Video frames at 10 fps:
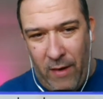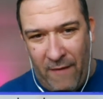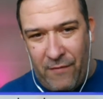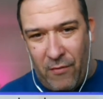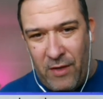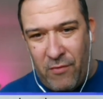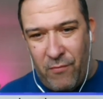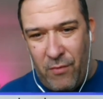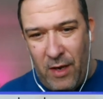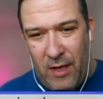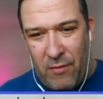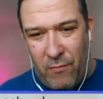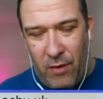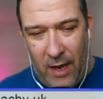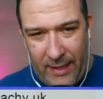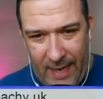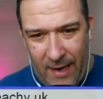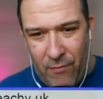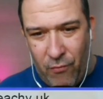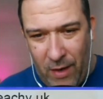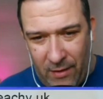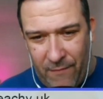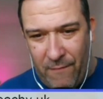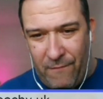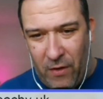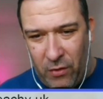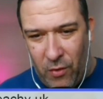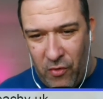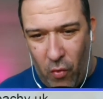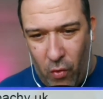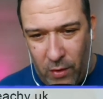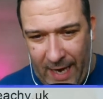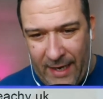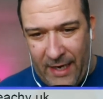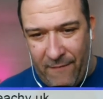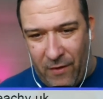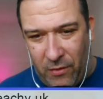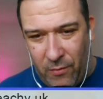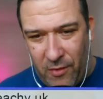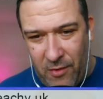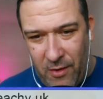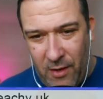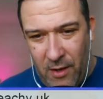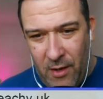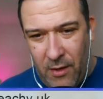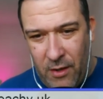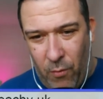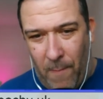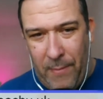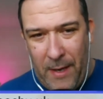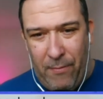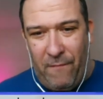after is again, relevant followers, organic followers. You want people